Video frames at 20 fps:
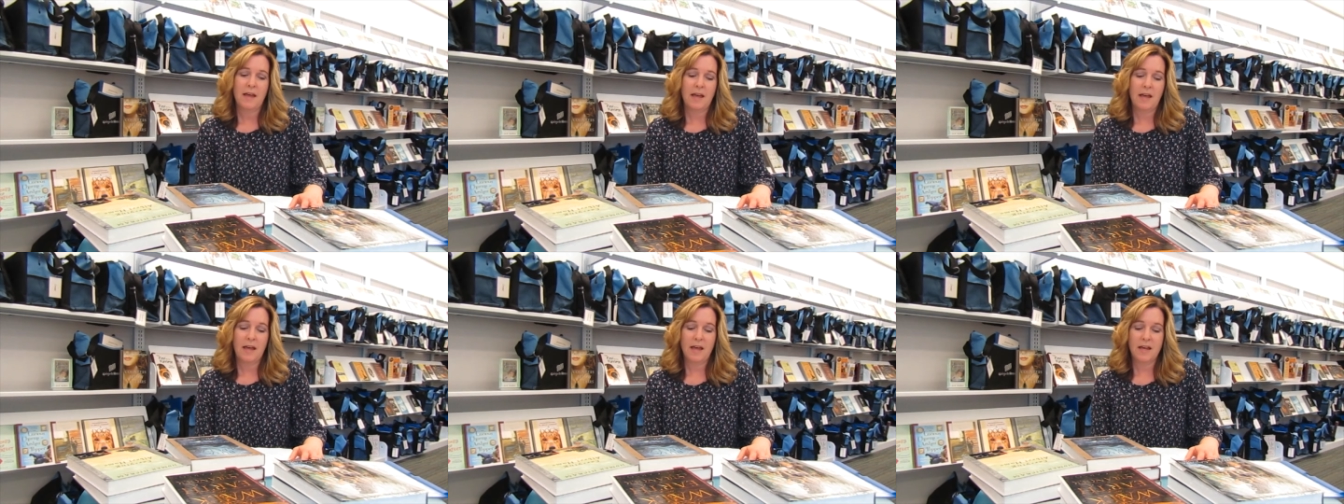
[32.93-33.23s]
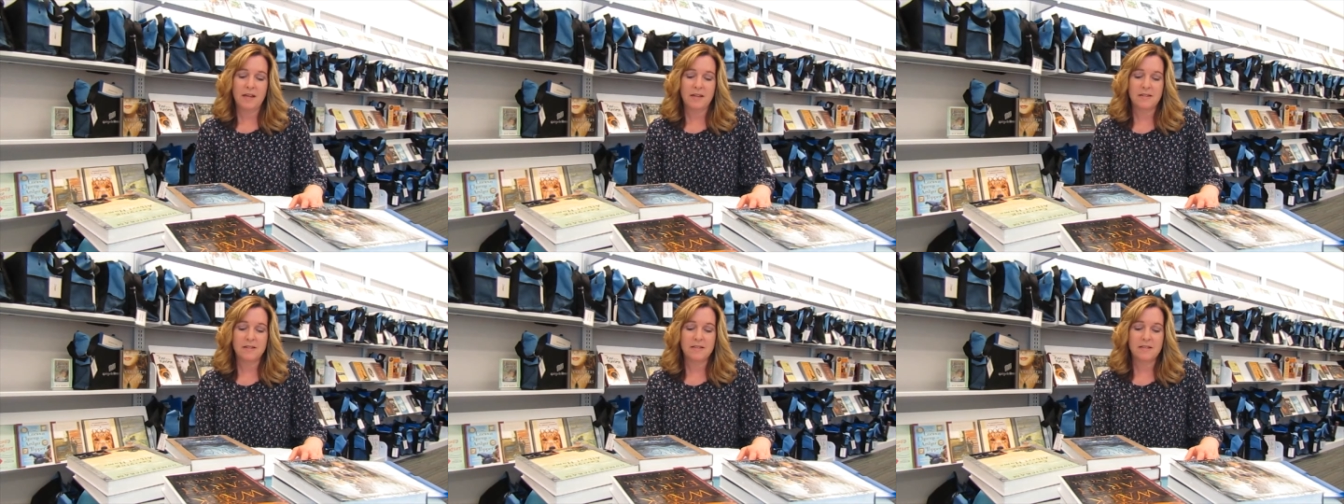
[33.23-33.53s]

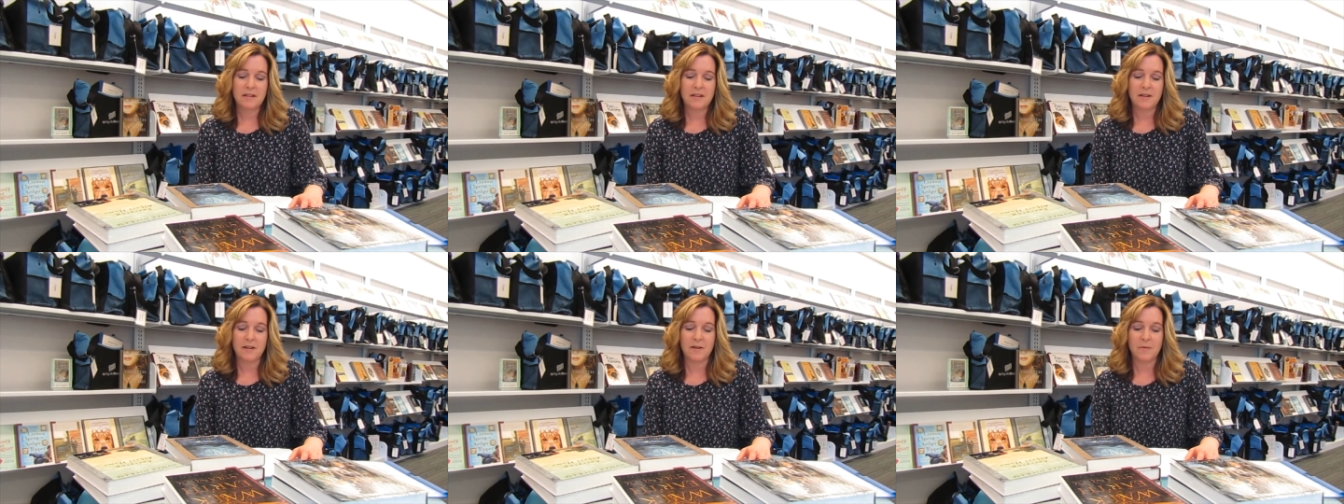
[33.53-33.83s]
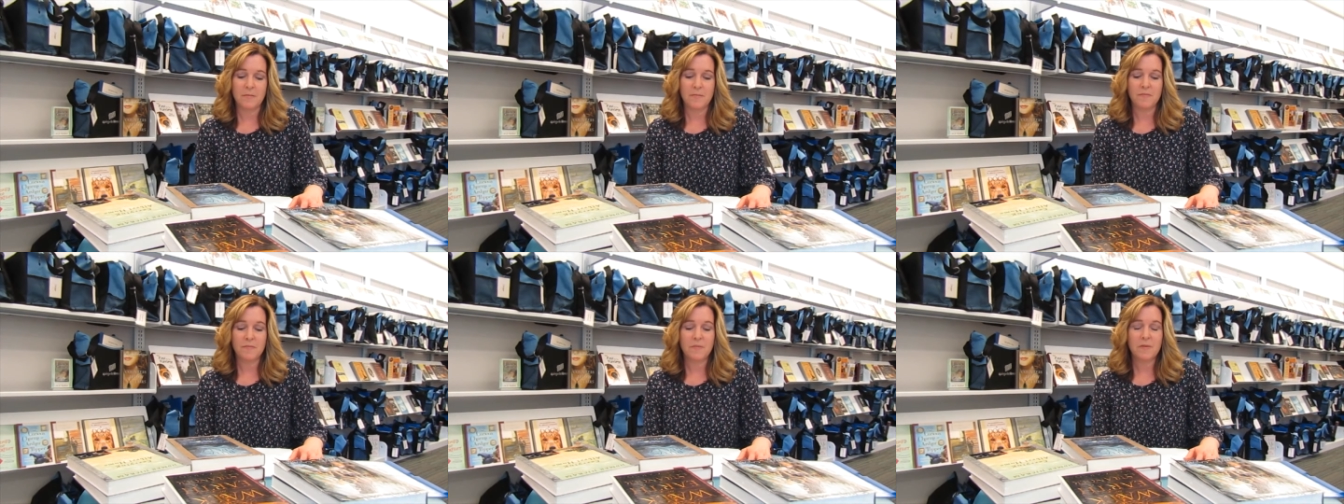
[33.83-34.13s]
and
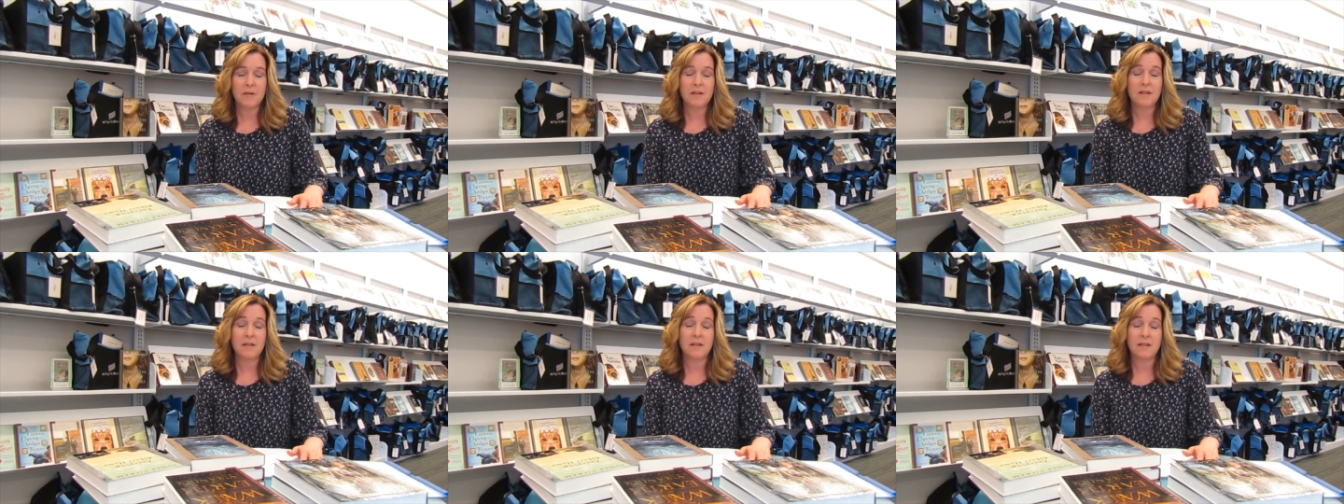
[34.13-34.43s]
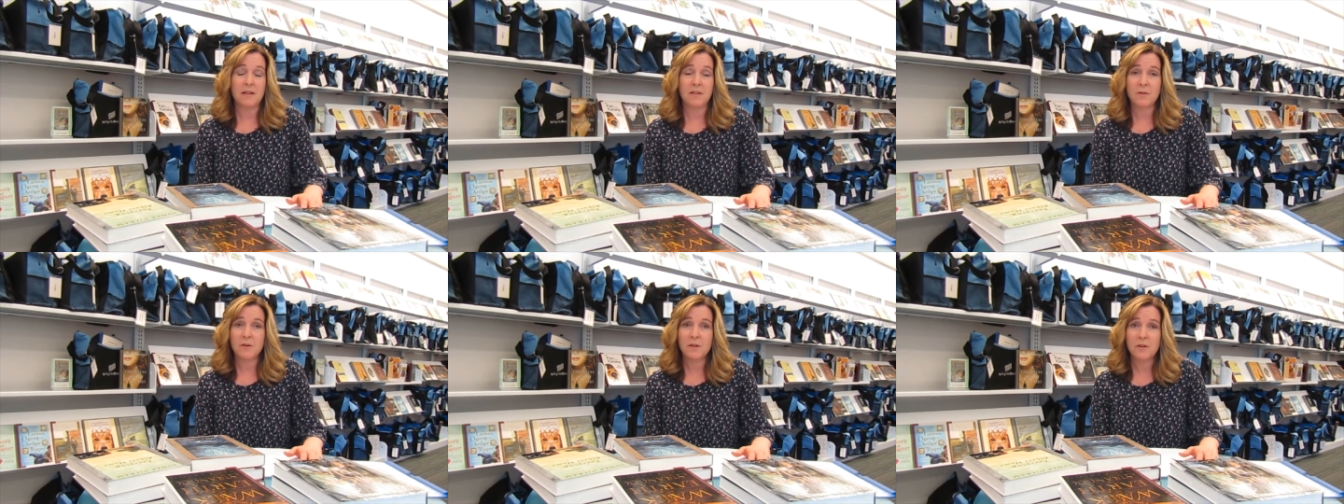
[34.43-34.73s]
um,
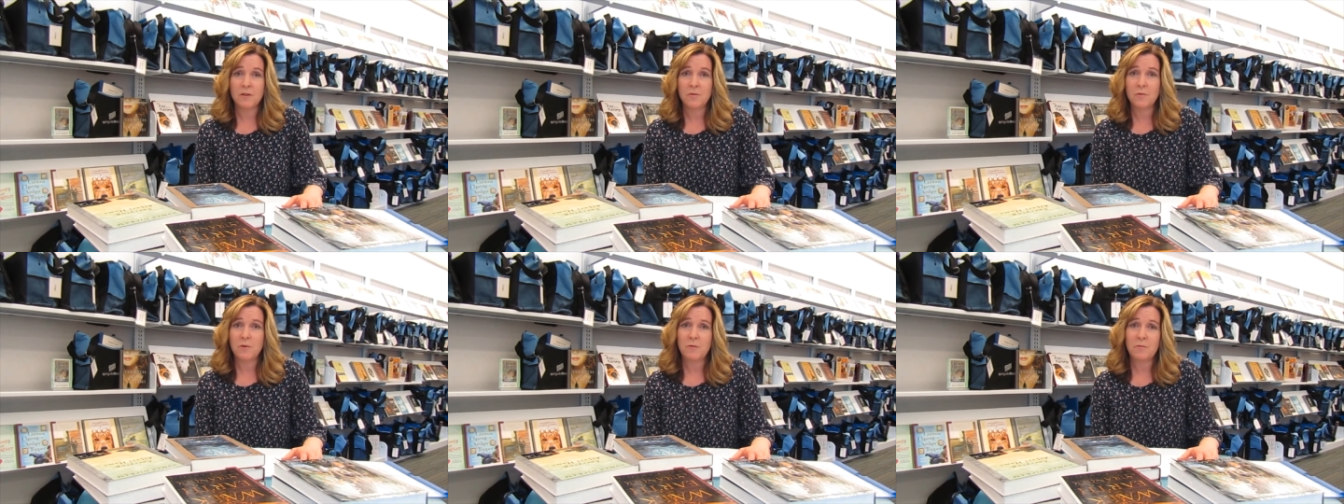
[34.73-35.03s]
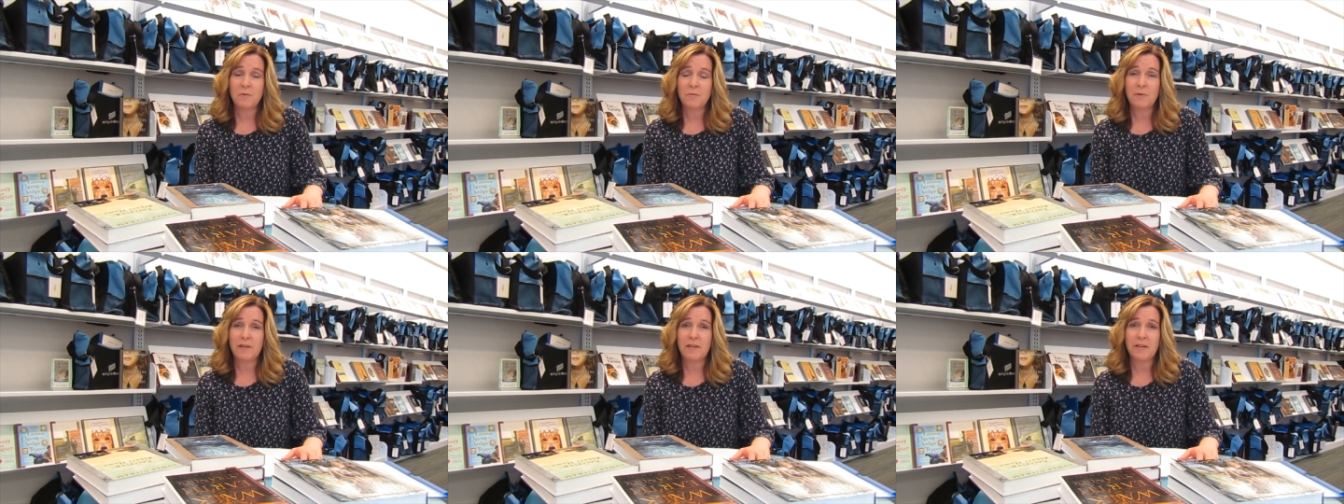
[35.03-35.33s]
another good one
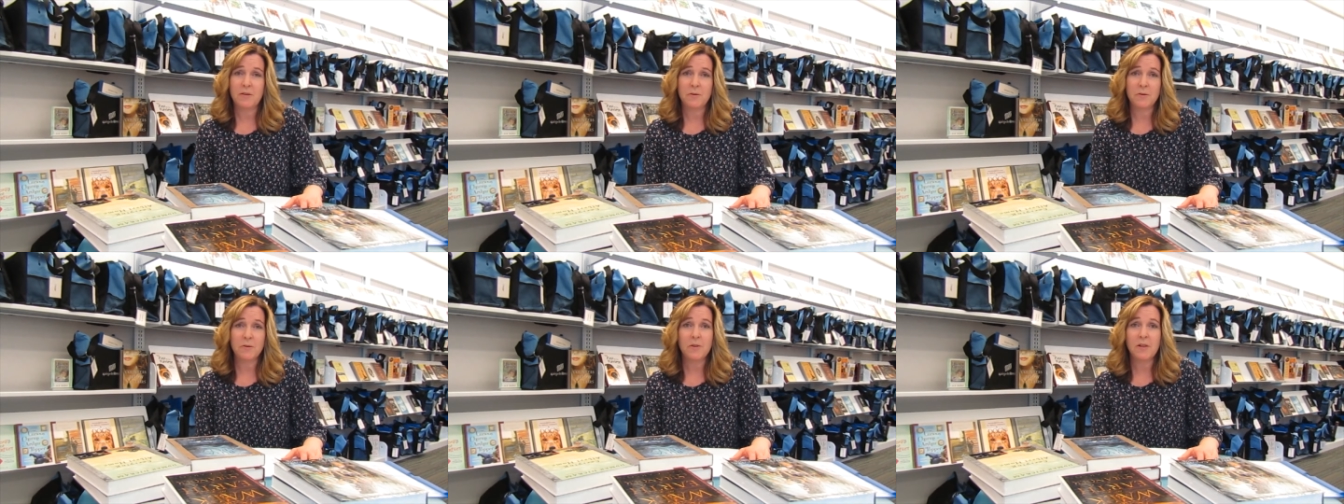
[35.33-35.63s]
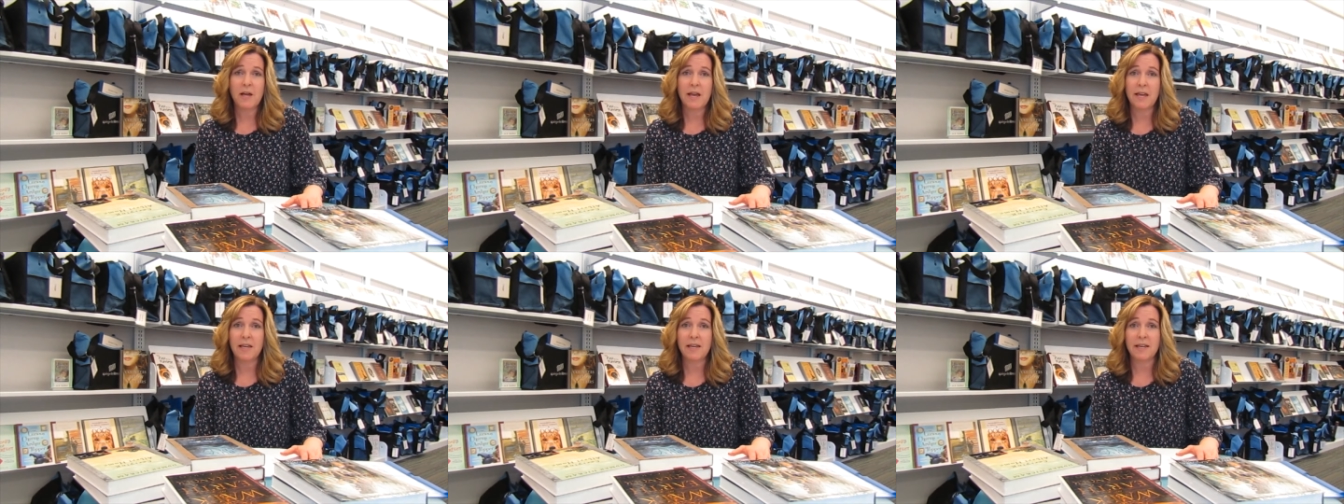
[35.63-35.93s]
would be Google
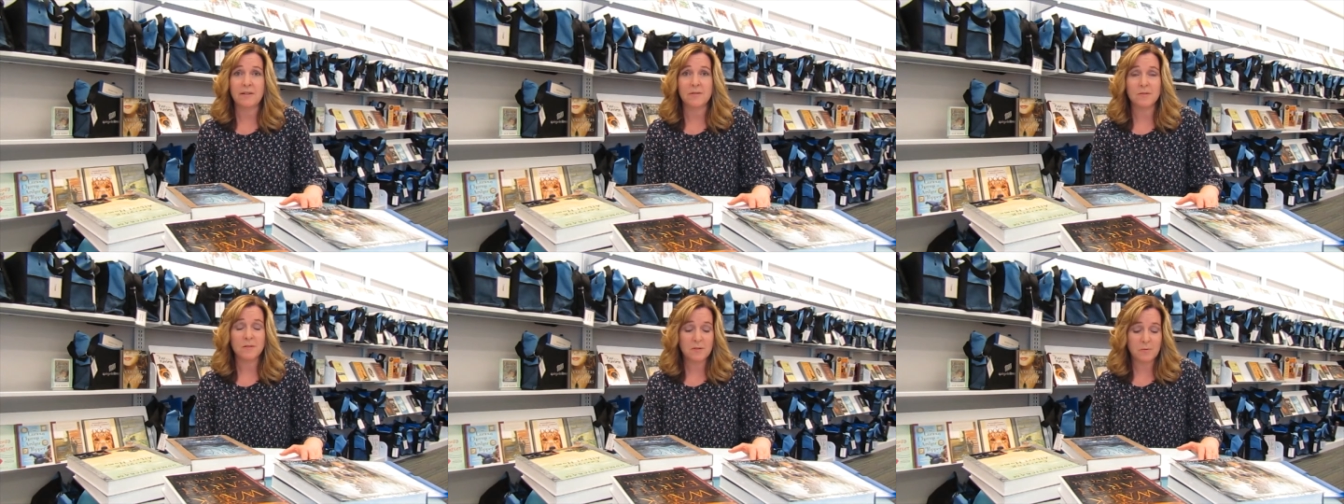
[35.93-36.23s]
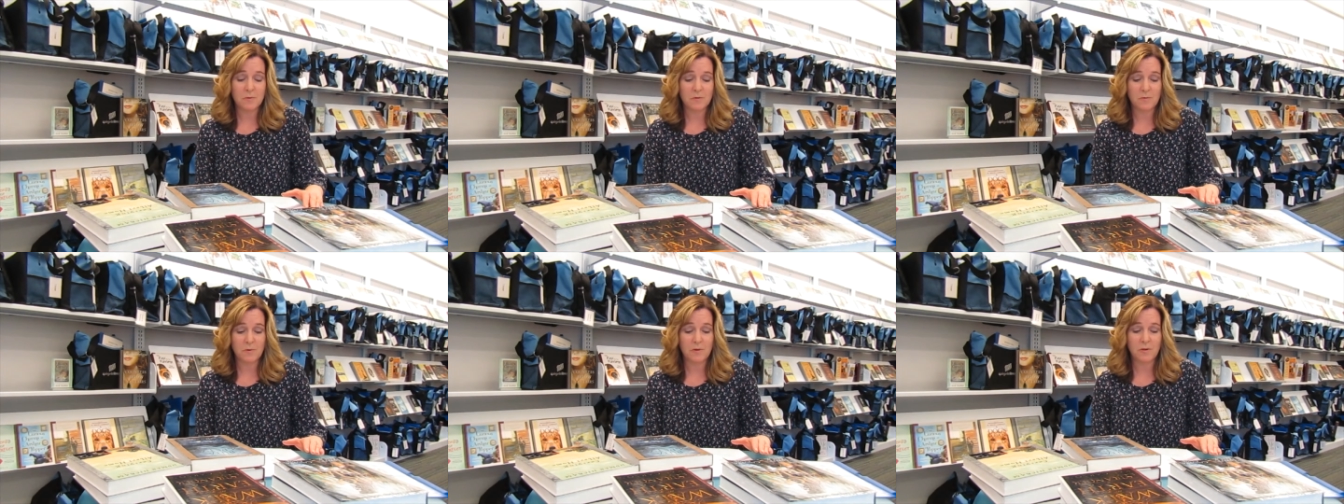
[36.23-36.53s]
Hangouts
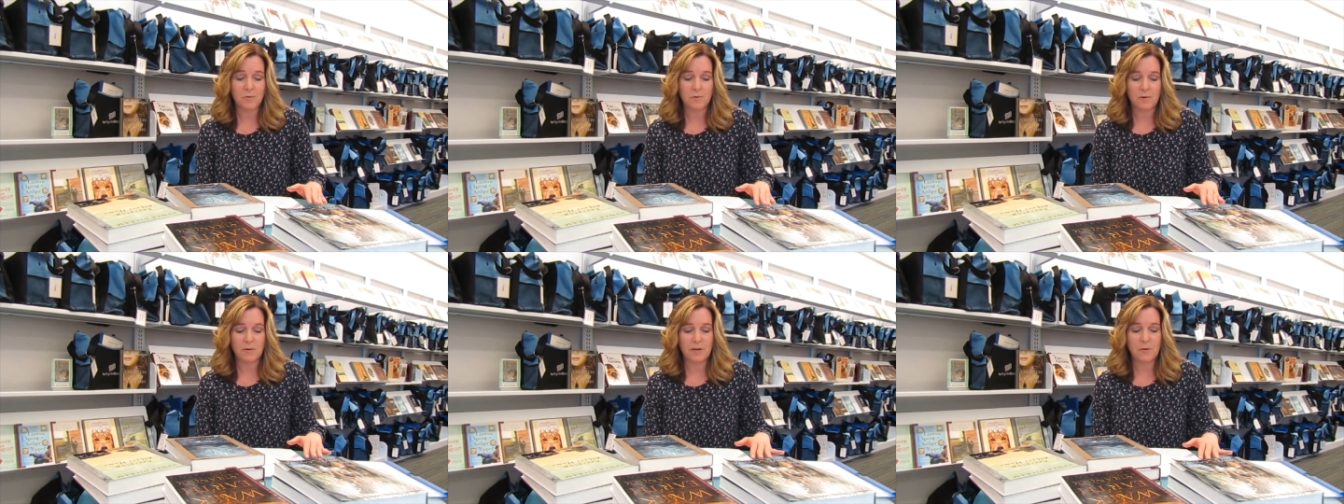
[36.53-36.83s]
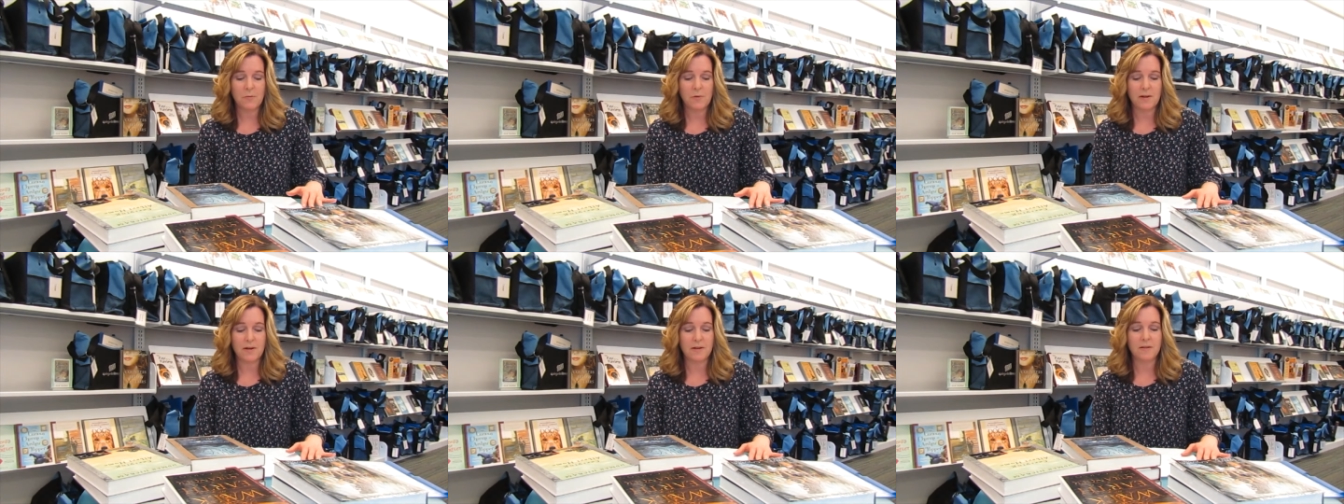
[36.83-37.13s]
would work really
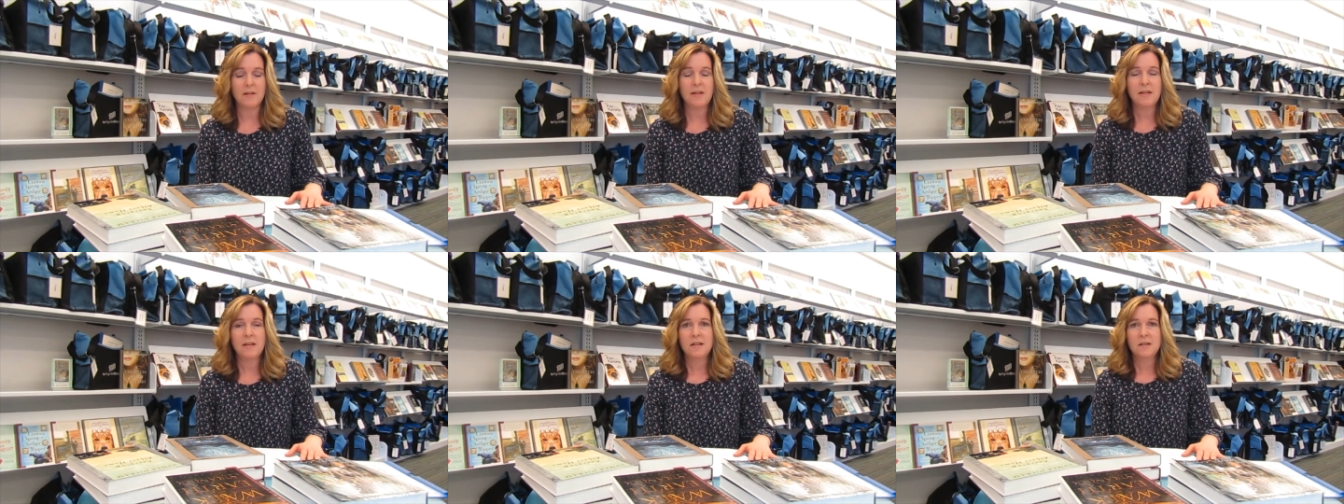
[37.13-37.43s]
well.